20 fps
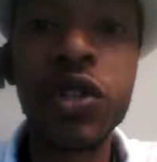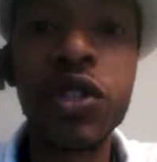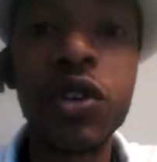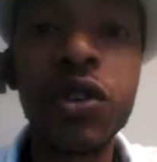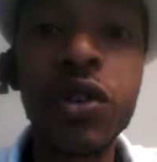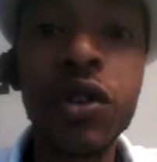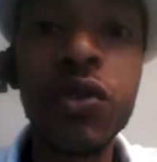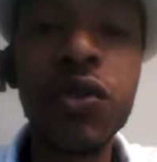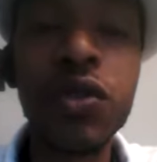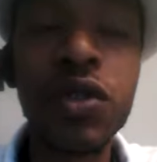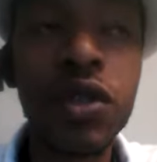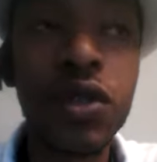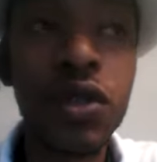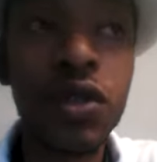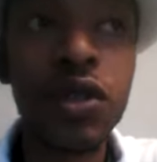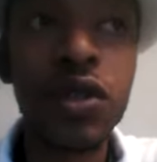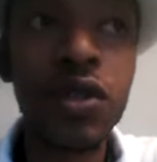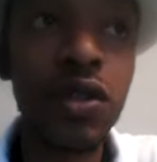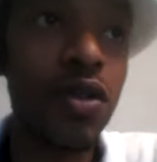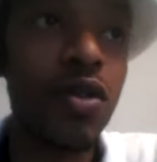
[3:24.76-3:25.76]
show you,
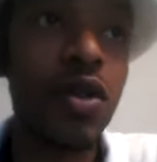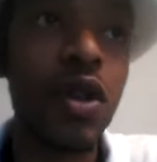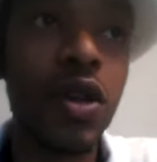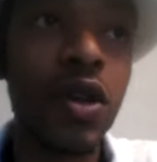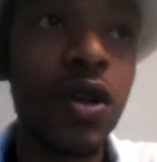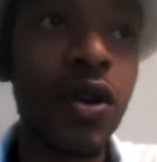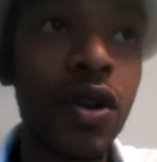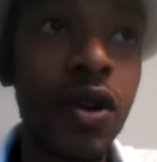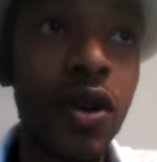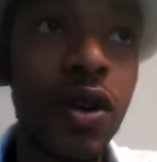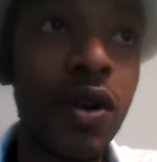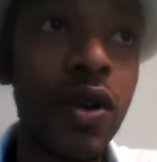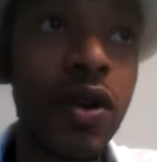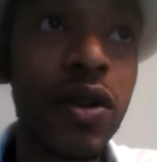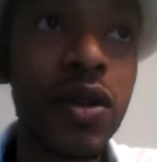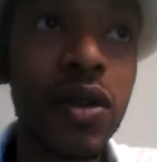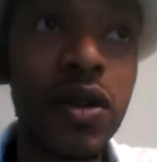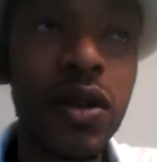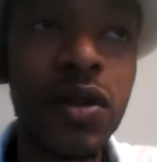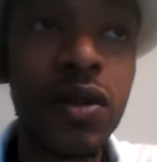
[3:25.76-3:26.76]
you know, your
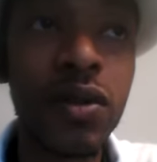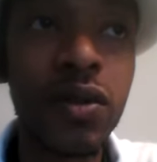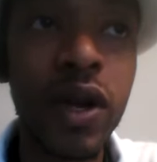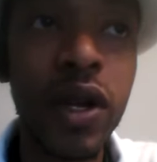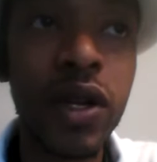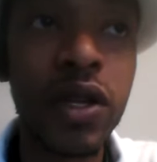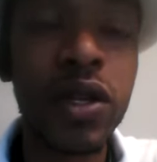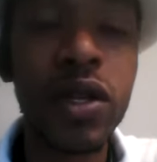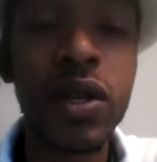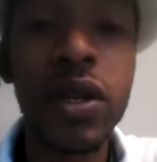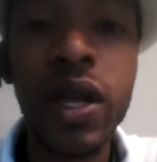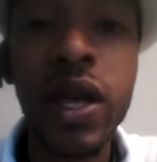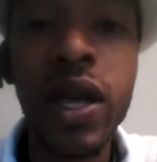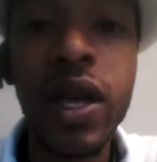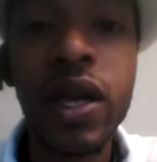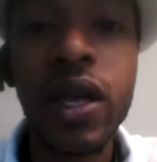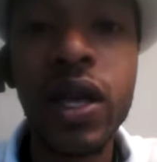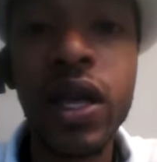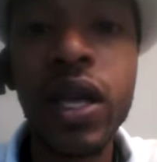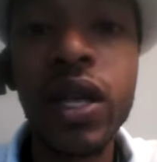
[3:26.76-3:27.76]
current situation
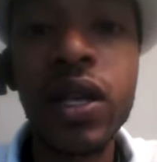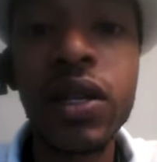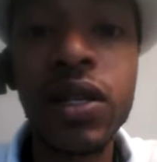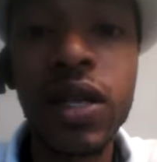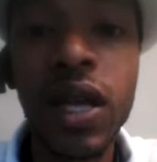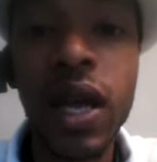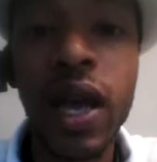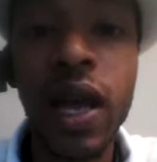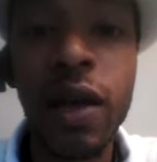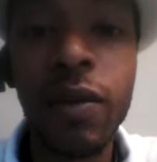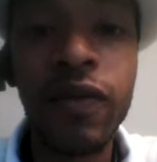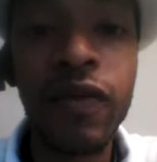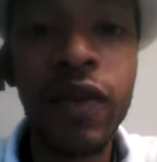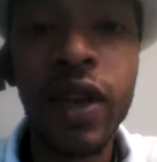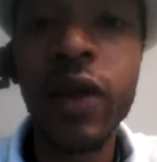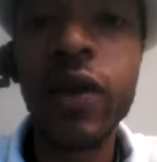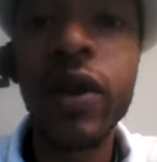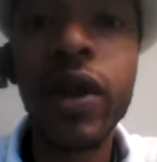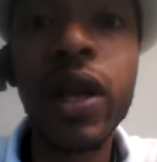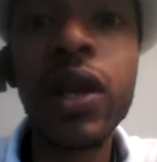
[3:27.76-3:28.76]
in time.
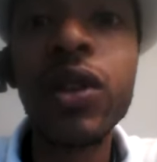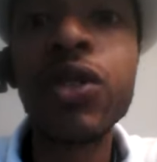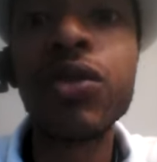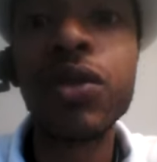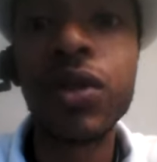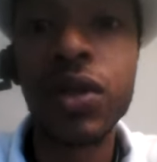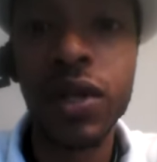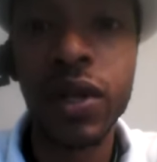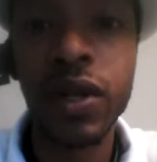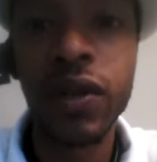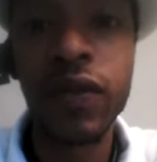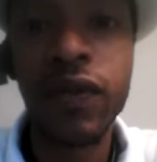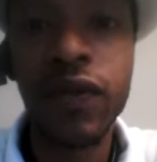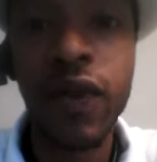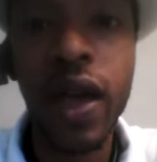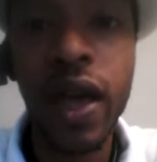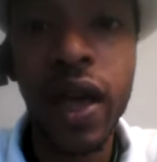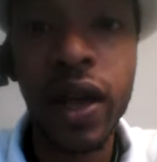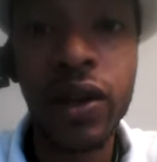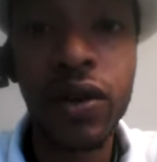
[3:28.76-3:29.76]
Very interesting
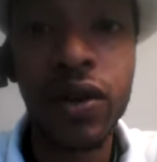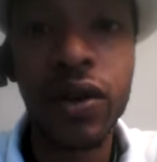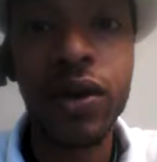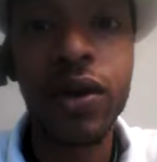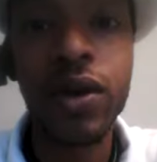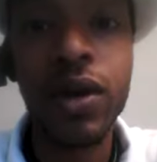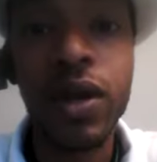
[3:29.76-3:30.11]
factor.